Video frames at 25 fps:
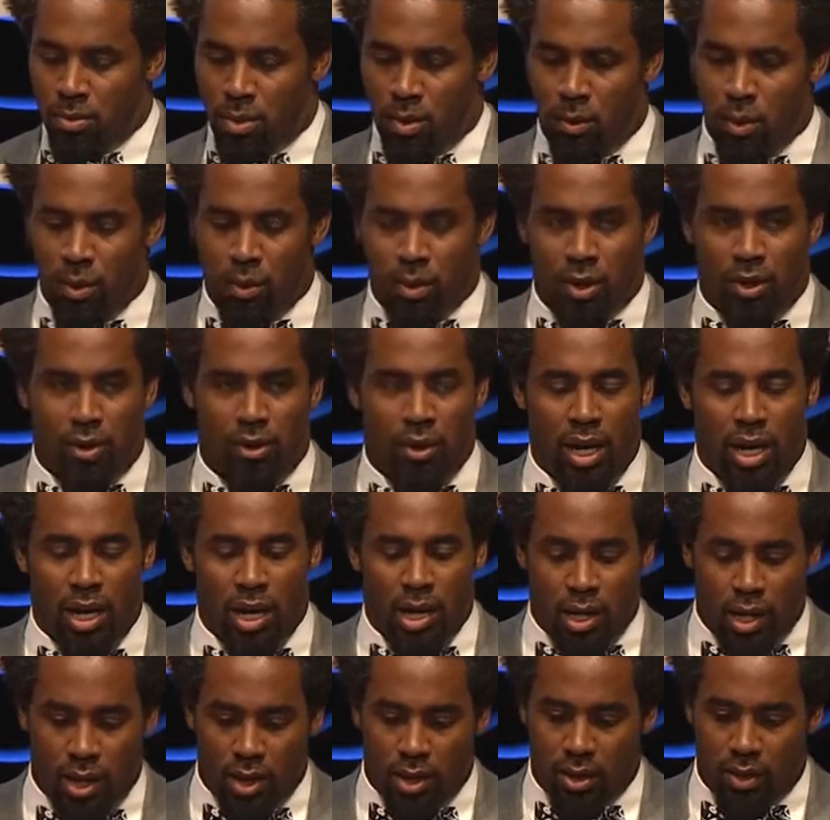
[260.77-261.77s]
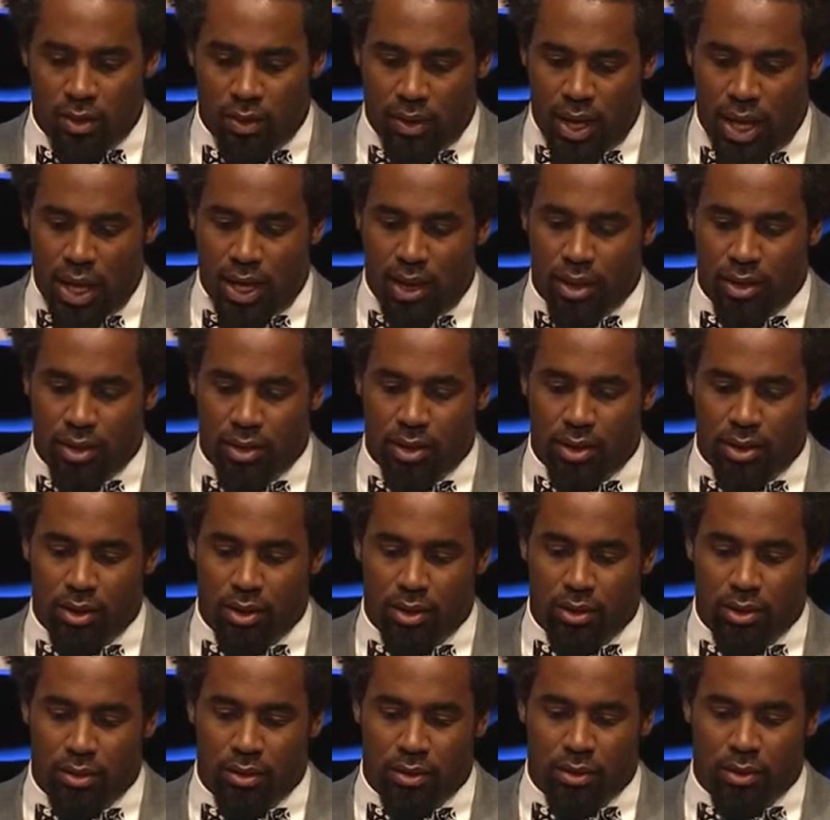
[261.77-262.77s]
But we were creating that
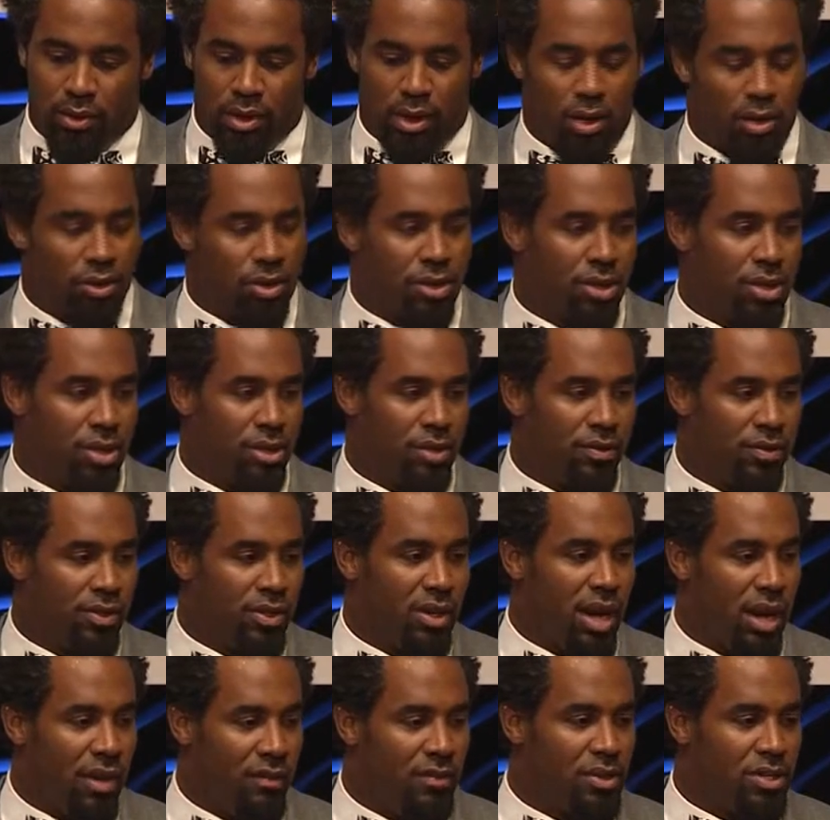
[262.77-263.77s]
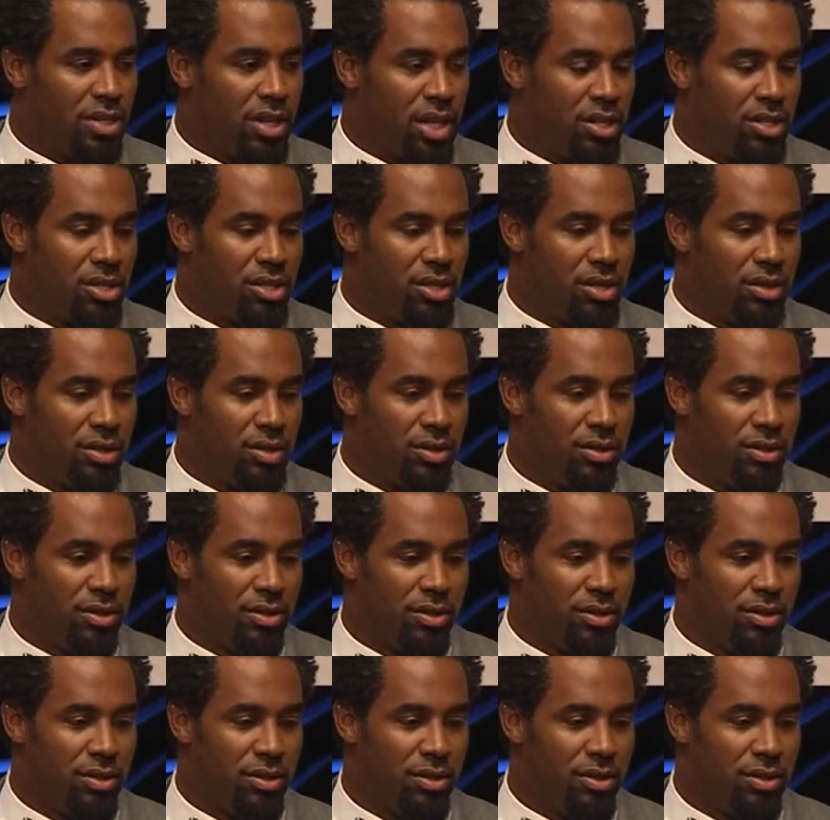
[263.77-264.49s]
culture of conversation